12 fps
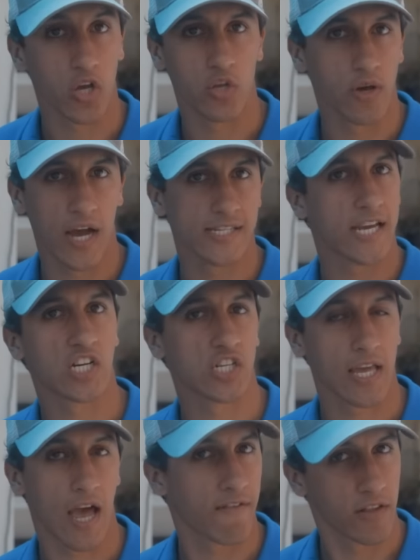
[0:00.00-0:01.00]
you guys
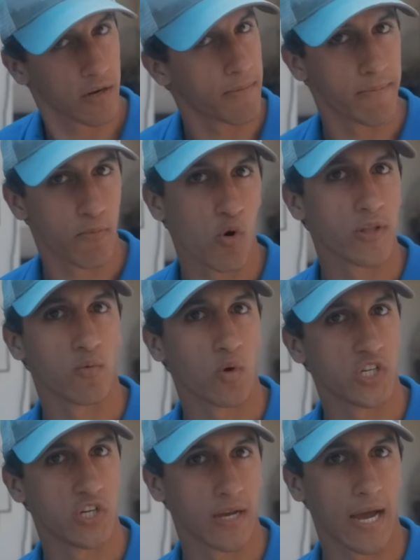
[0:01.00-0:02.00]
actually have a little bit more than
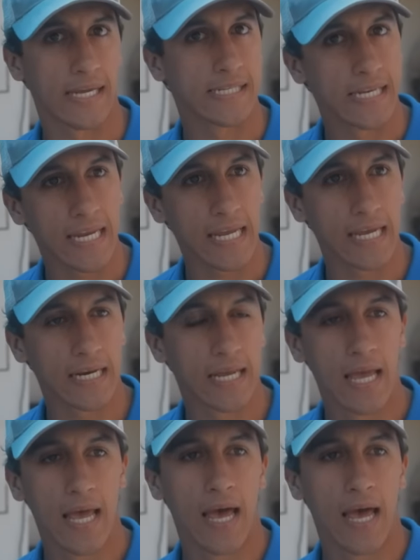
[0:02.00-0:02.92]
what you guys need.